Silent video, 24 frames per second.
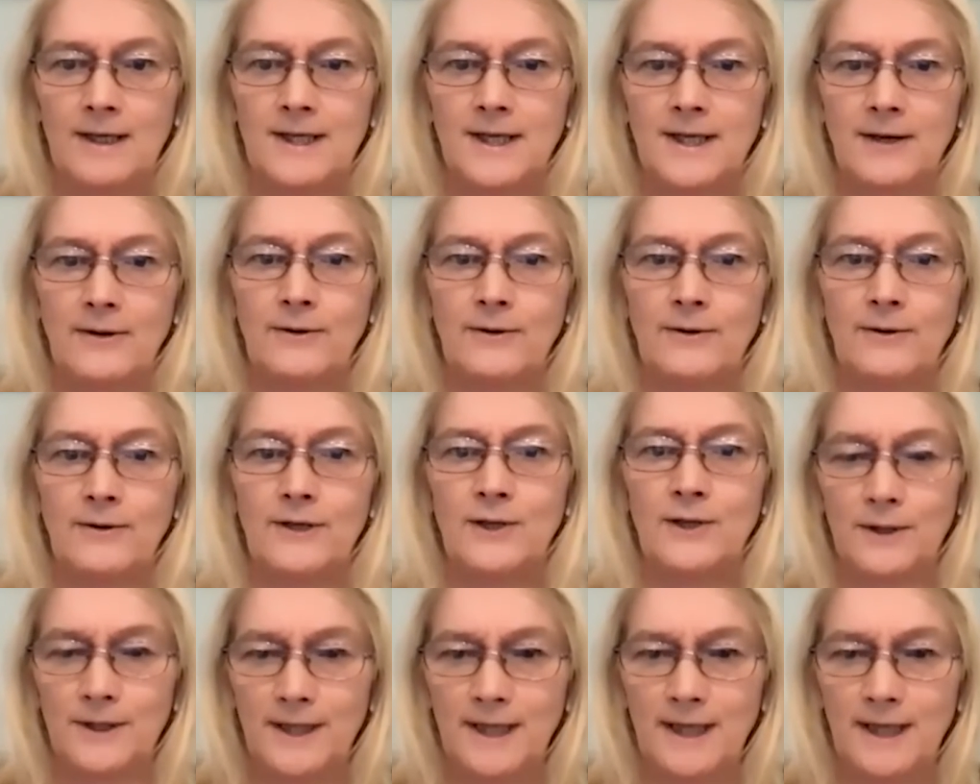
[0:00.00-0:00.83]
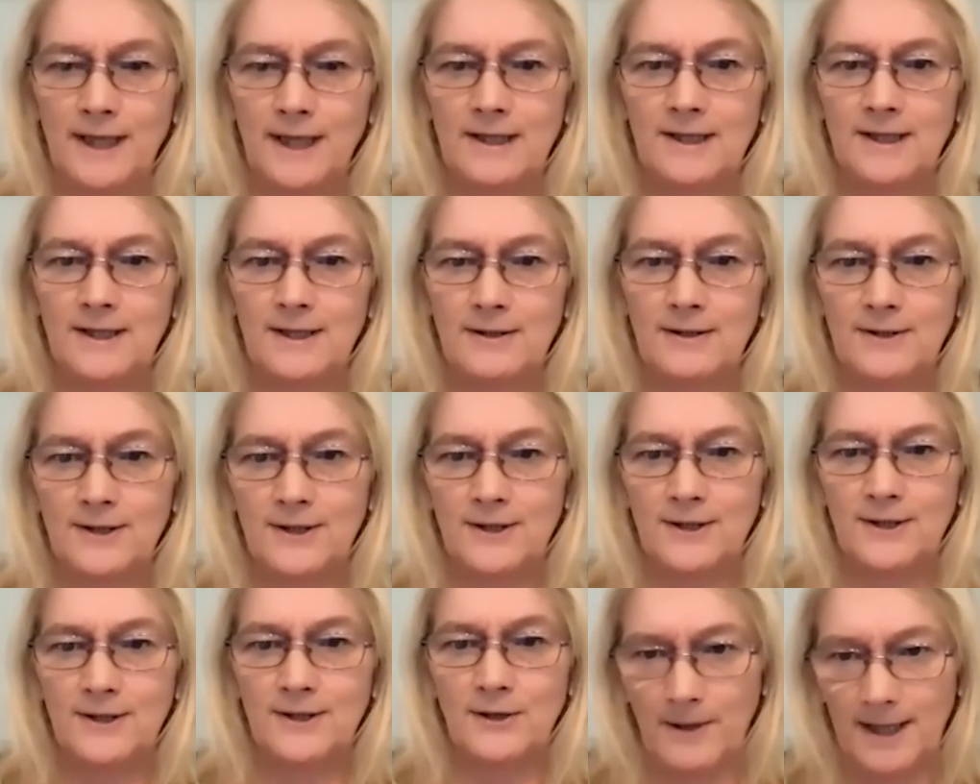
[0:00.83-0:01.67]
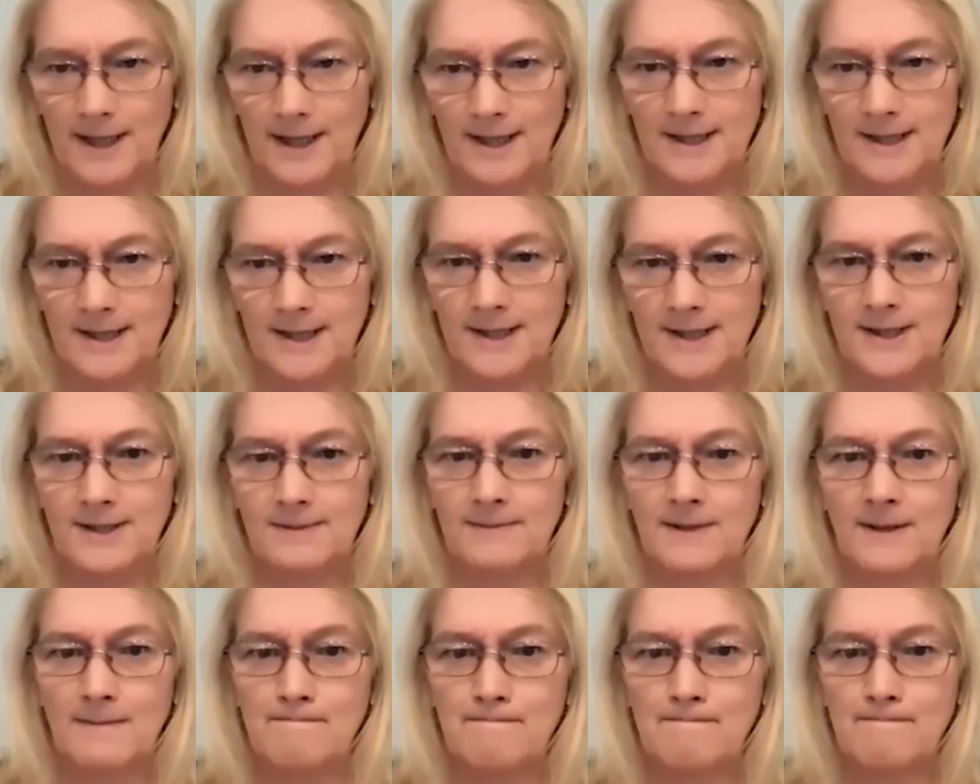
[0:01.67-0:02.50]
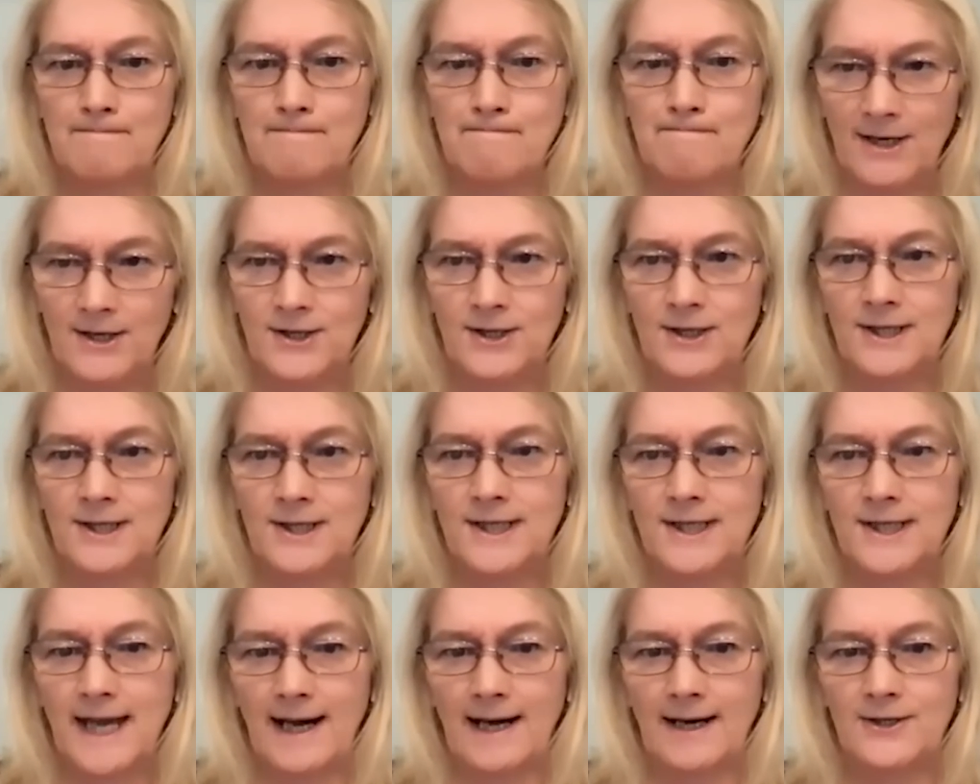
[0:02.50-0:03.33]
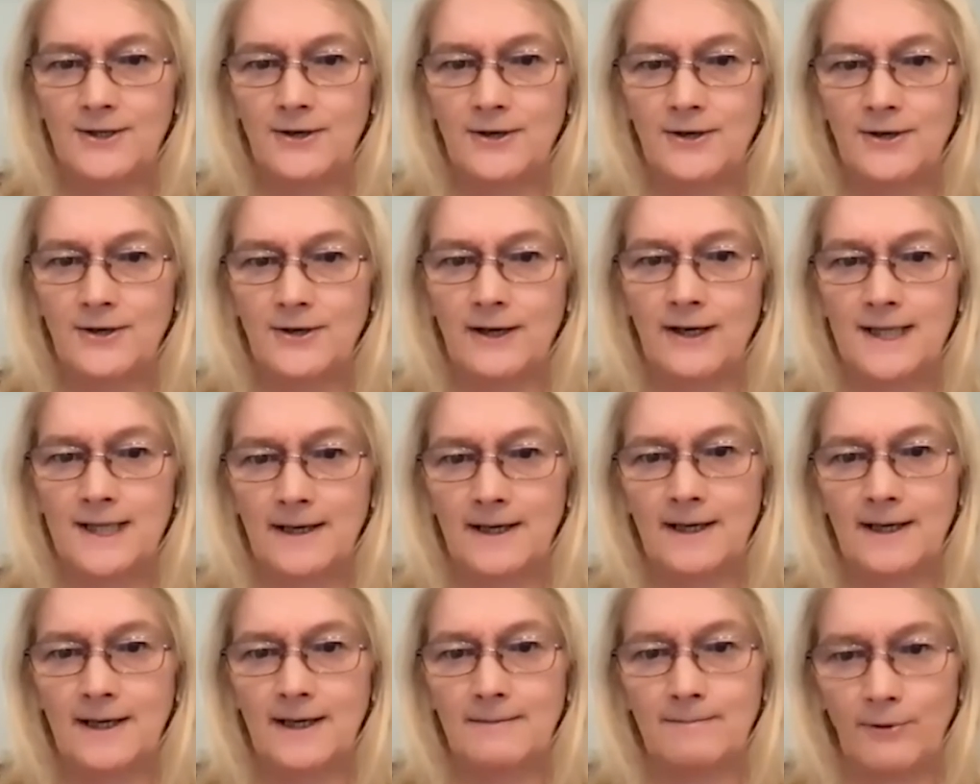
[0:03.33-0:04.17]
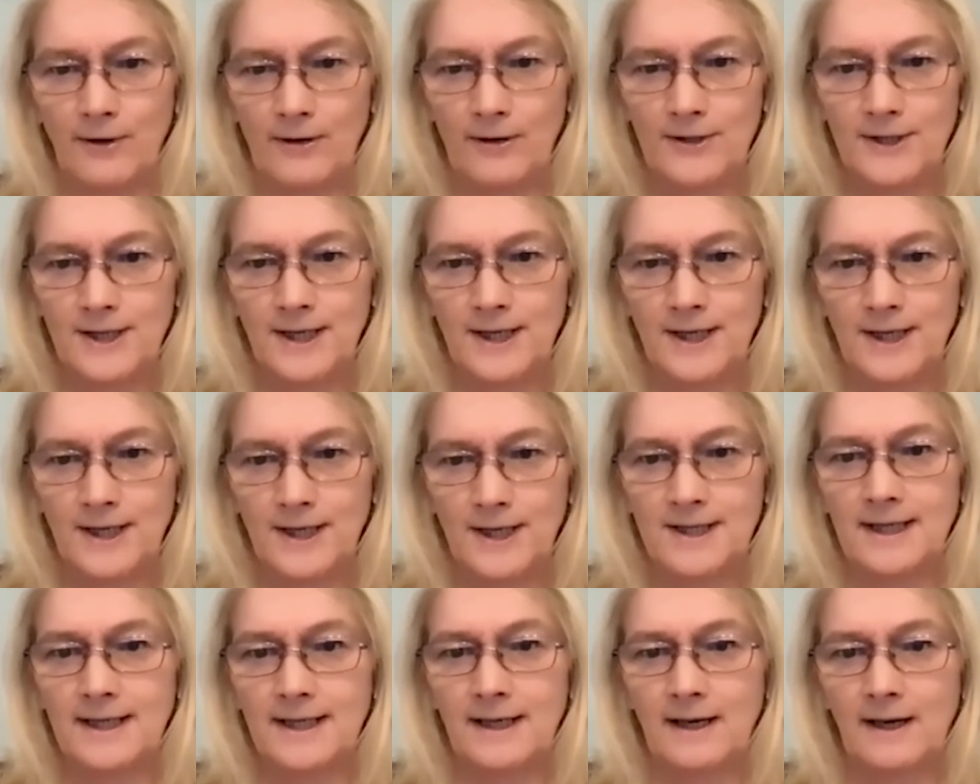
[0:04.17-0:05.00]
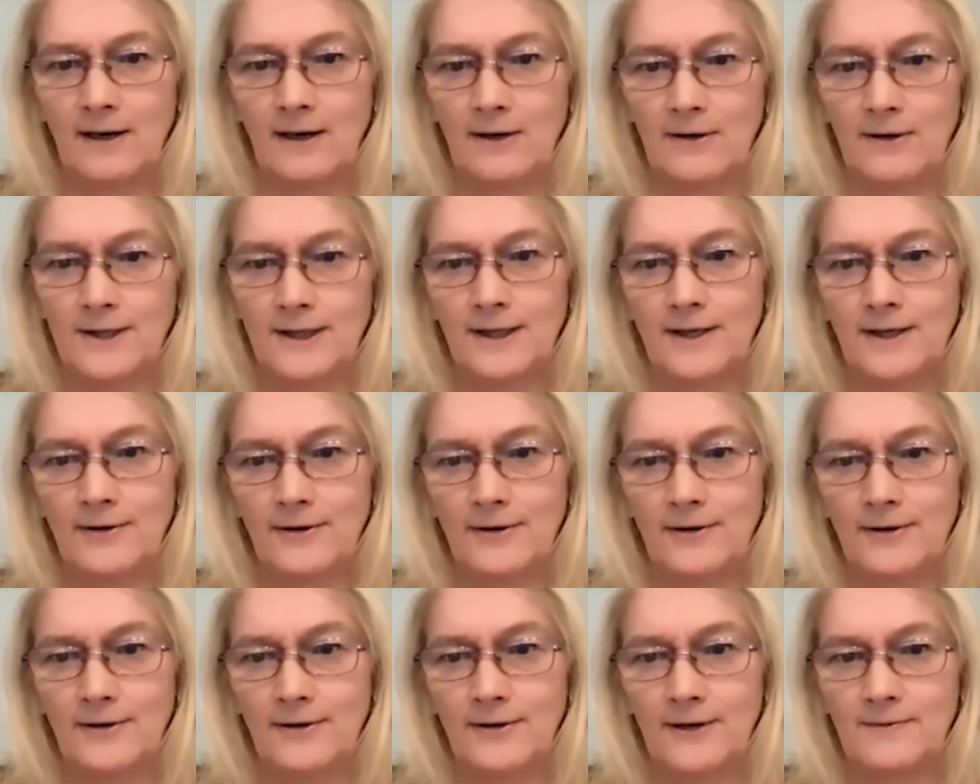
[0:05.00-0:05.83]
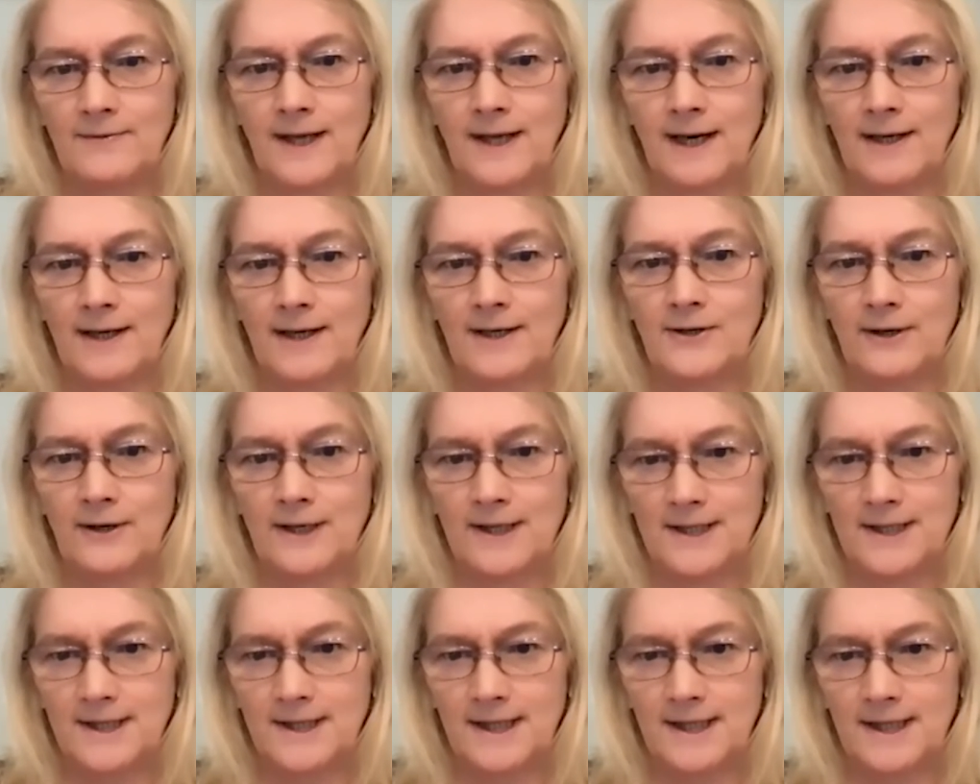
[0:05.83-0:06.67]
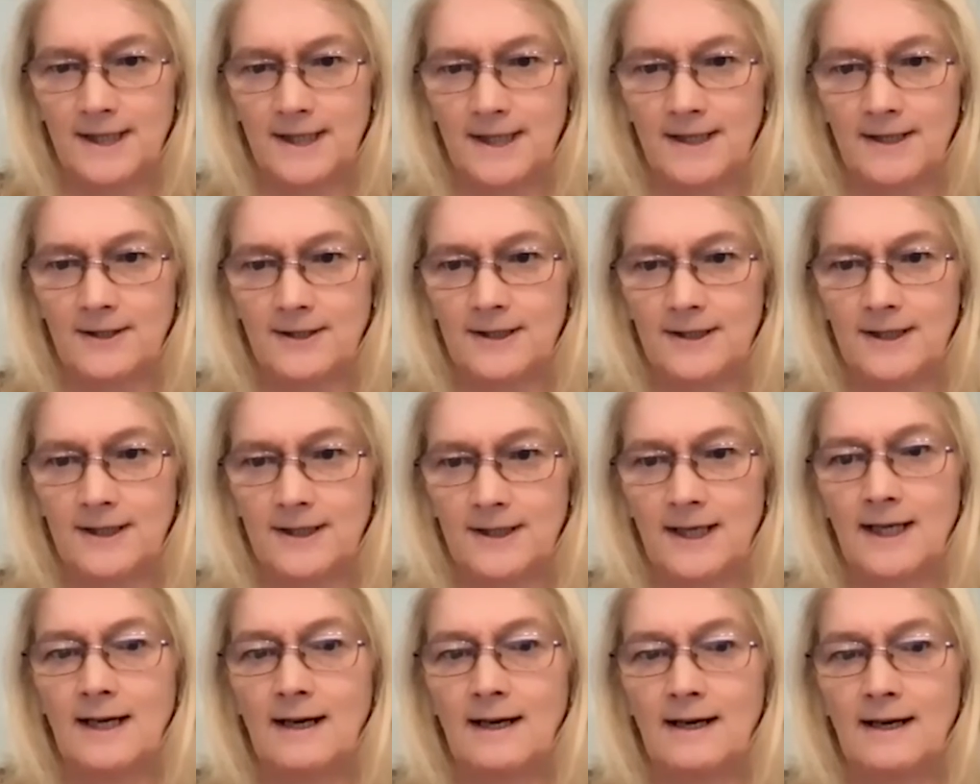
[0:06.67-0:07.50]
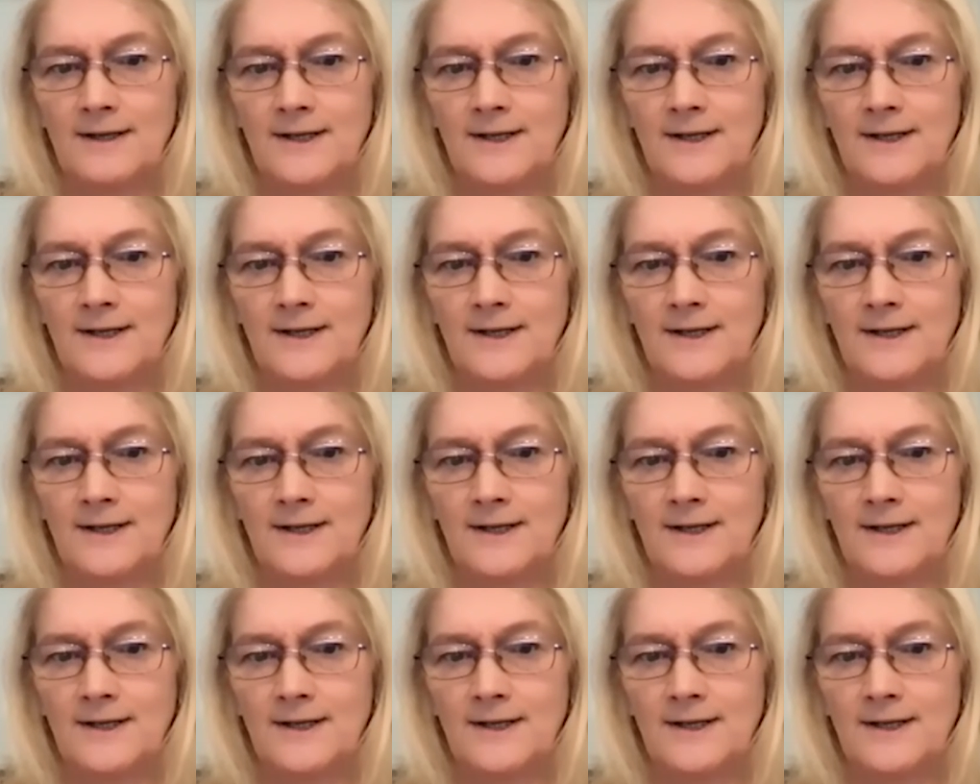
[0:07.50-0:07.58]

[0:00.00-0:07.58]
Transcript: So you will need to use an operating system that manages the electronic signing process, including the creation of the electronic signatures.